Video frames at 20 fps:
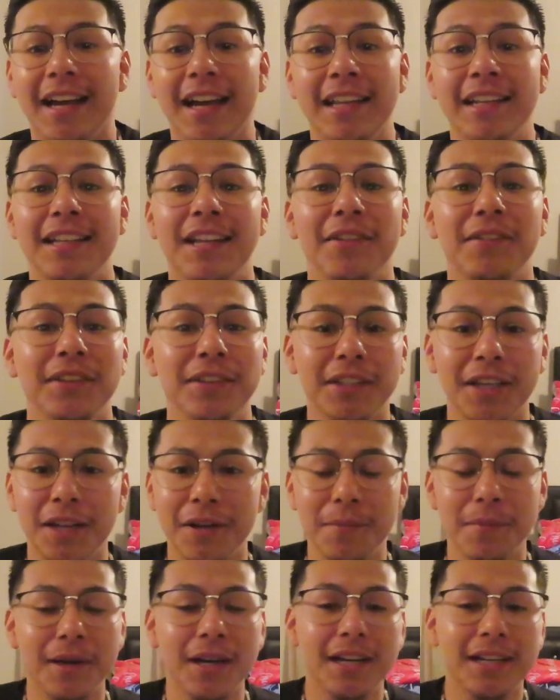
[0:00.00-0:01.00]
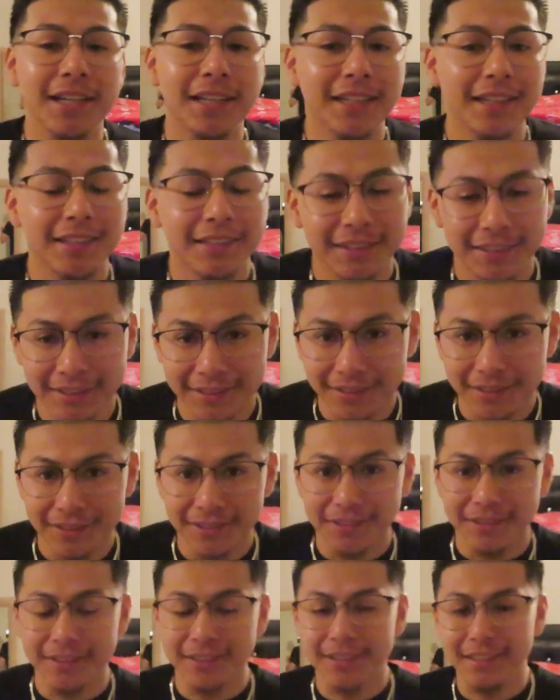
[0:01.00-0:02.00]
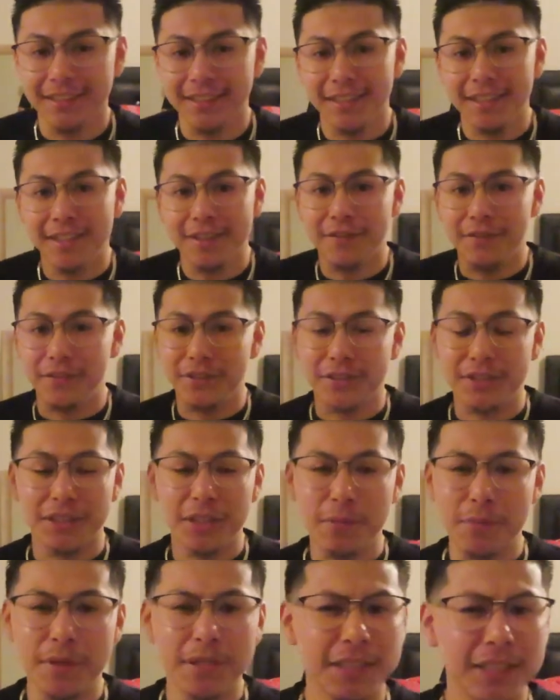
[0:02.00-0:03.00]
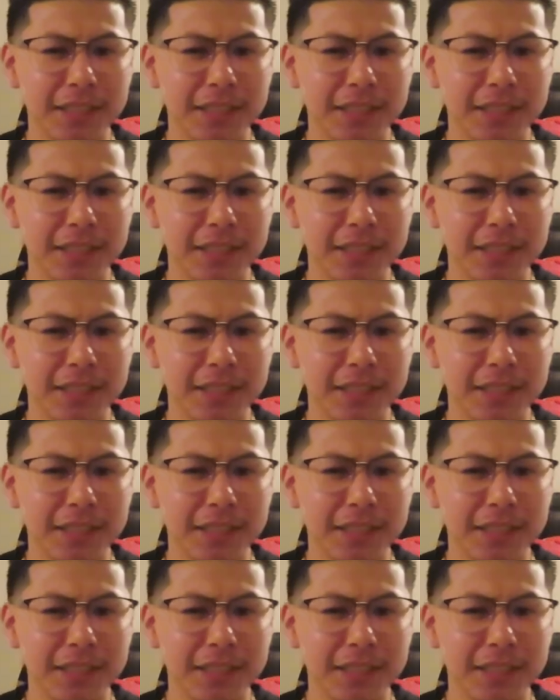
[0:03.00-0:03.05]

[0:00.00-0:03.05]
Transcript: i never thought about it you know for some